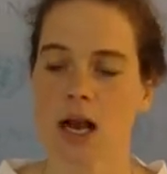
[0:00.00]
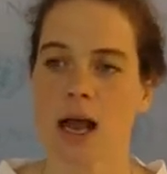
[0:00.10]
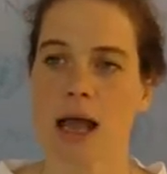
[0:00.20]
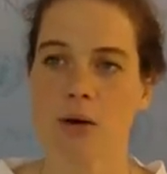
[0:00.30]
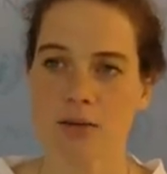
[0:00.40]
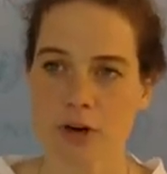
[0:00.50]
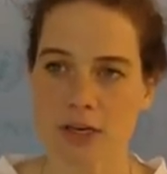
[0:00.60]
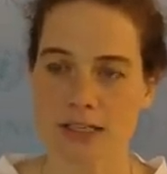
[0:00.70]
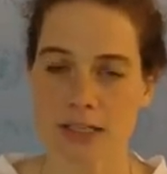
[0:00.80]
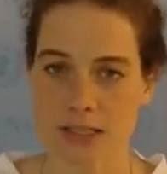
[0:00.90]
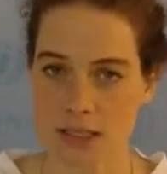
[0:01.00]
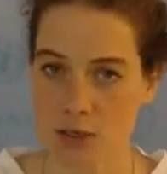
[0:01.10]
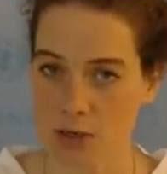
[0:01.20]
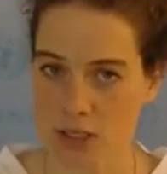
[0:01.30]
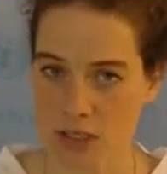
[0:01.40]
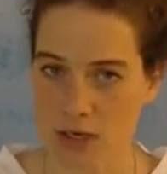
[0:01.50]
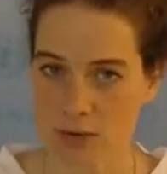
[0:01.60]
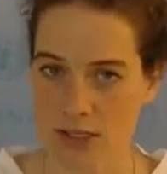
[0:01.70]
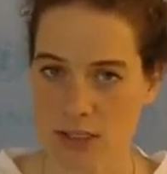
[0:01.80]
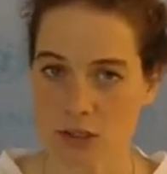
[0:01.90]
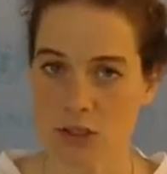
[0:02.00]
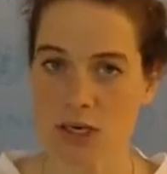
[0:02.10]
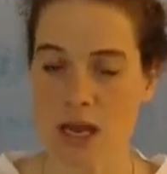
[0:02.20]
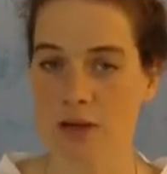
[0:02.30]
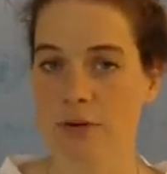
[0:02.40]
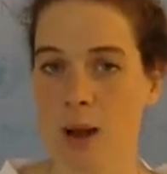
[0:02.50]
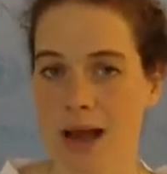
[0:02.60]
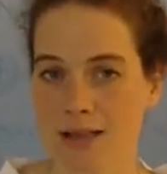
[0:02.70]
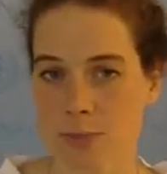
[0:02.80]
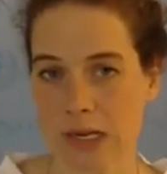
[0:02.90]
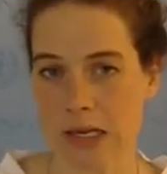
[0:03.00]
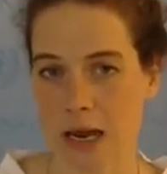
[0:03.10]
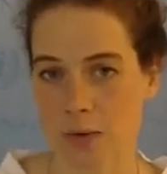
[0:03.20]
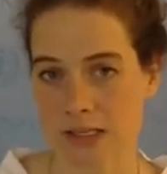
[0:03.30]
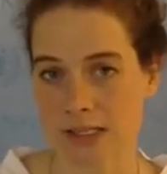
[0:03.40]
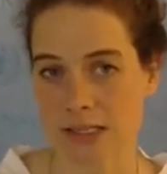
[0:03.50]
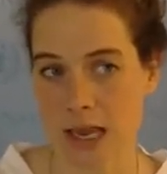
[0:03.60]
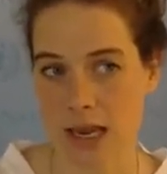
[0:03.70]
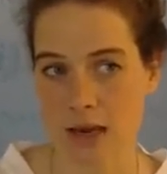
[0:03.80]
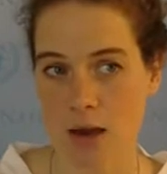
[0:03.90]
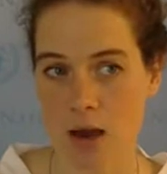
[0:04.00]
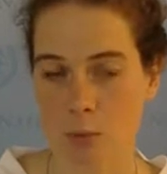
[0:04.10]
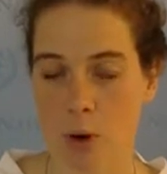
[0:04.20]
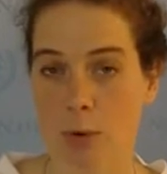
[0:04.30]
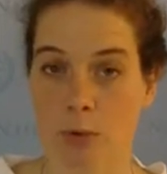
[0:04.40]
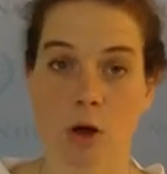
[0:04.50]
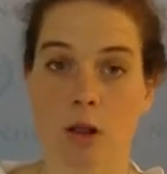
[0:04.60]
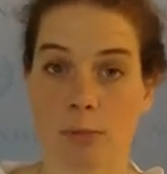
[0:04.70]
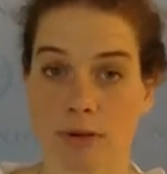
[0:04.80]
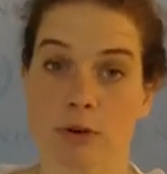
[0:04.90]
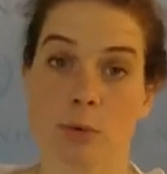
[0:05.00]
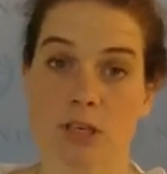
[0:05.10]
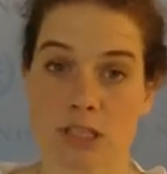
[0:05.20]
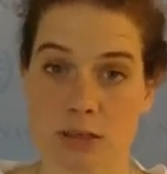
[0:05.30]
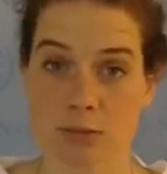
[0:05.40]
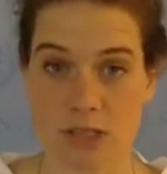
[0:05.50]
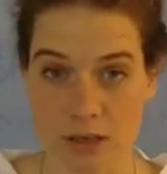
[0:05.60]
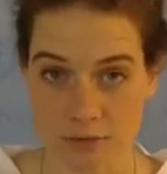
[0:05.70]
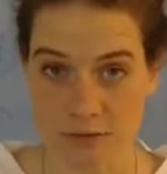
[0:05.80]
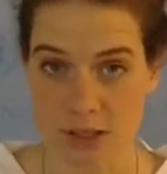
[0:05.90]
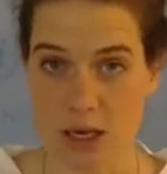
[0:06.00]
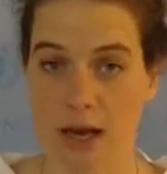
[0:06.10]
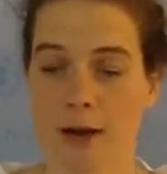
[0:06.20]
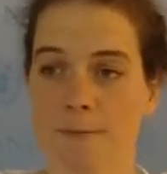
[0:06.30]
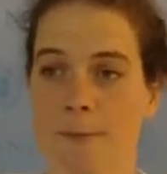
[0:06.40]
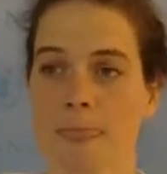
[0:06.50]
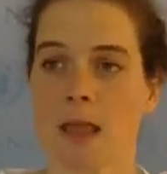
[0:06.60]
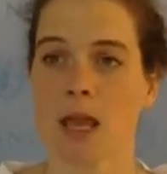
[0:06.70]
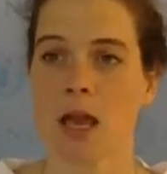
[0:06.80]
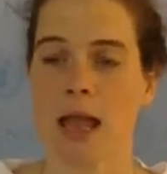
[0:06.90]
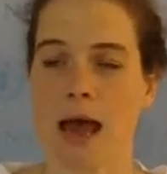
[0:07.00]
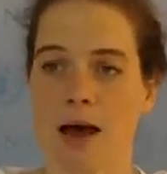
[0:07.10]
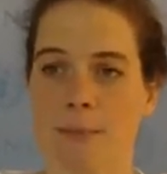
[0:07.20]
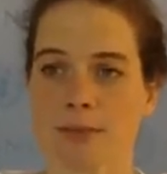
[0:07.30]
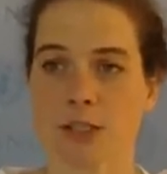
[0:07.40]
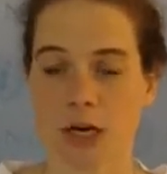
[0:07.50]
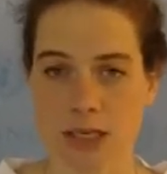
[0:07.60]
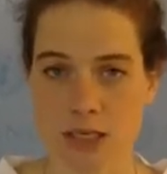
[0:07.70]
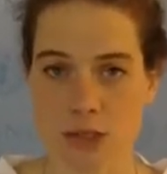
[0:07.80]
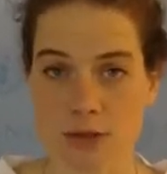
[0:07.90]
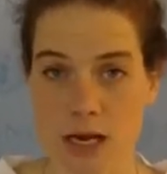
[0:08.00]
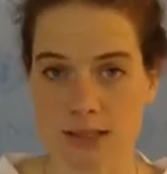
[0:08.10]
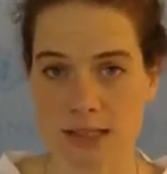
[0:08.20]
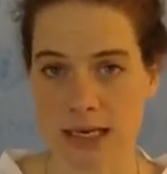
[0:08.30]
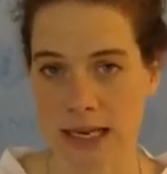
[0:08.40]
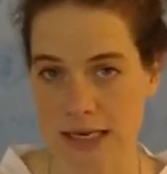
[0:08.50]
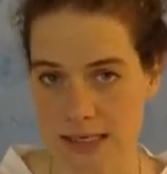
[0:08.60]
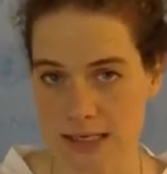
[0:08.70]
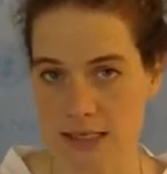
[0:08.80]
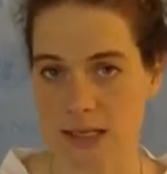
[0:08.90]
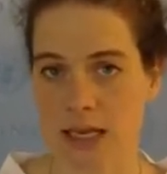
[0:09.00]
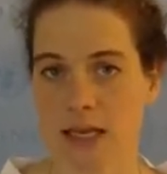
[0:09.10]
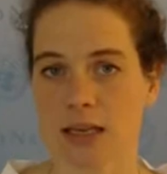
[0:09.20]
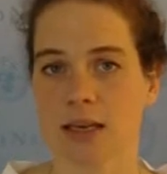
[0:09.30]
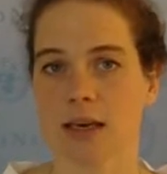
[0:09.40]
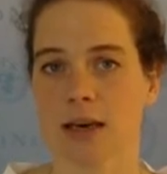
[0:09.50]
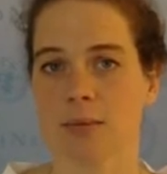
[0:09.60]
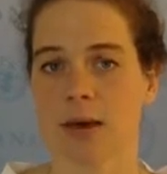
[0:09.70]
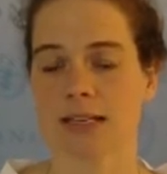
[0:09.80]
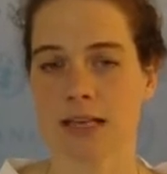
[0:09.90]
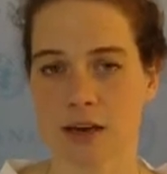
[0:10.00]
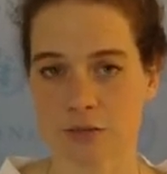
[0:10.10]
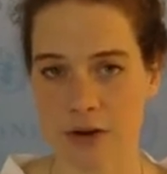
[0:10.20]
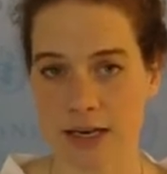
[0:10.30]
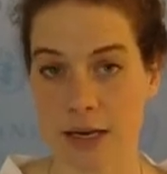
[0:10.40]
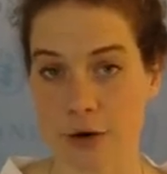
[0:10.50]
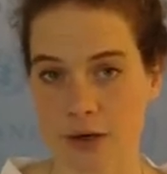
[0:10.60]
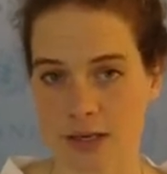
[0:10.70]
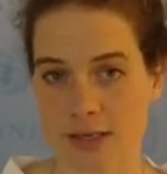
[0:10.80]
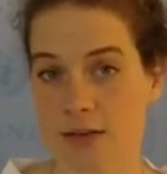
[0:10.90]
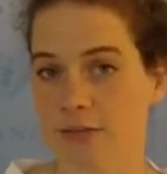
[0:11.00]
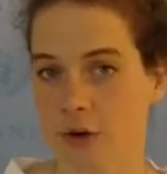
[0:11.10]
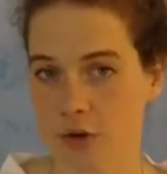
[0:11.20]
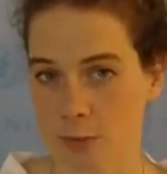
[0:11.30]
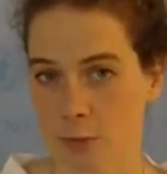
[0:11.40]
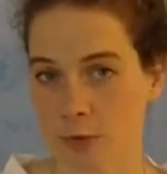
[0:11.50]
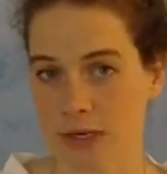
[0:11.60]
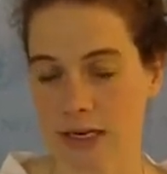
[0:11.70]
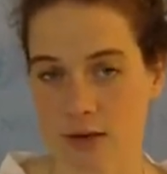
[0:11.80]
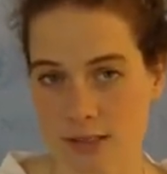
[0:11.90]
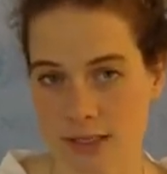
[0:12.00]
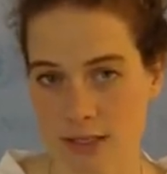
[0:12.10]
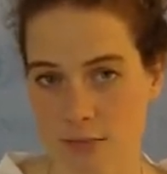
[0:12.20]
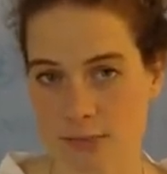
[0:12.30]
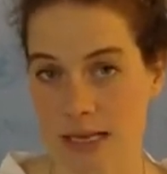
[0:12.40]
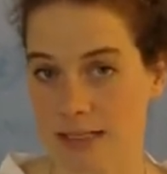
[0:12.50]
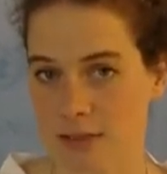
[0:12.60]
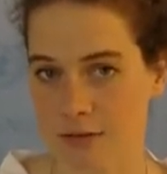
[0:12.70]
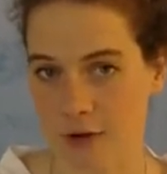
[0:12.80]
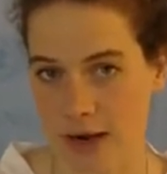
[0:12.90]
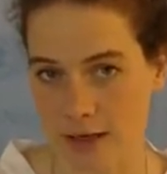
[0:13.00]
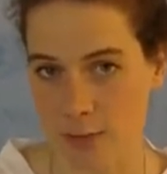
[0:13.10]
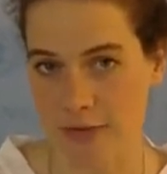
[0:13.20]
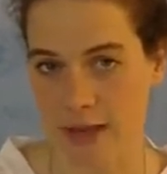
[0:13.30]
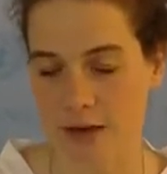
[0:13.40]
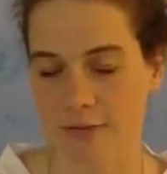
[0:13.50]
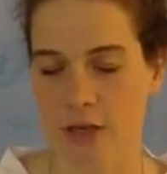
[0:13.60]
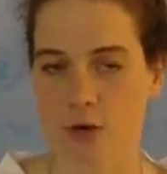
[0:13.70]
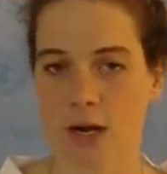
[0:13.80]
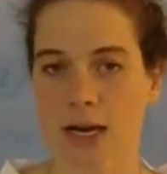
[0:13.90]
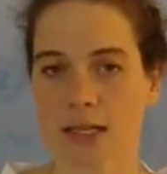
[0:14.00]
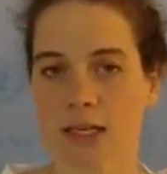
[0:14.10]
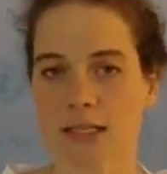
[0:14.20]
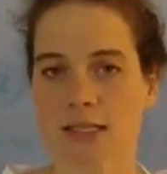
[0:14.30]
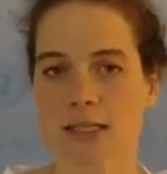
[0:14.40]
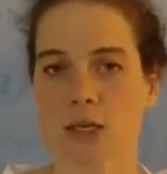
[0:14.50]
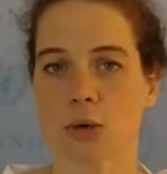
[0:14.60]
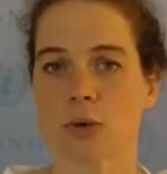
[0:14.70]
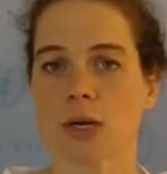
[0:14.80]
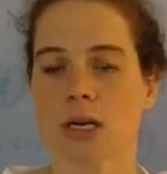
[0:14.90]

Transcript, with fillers: However, since the U N G A resolution, NAFO has made, I would say, um, what we would call a bit of a regime shift. Um, Um, starting in two thousand eight, they um, identified areas of vulnerable marine ecosystems as defined by the F A O guidelines. So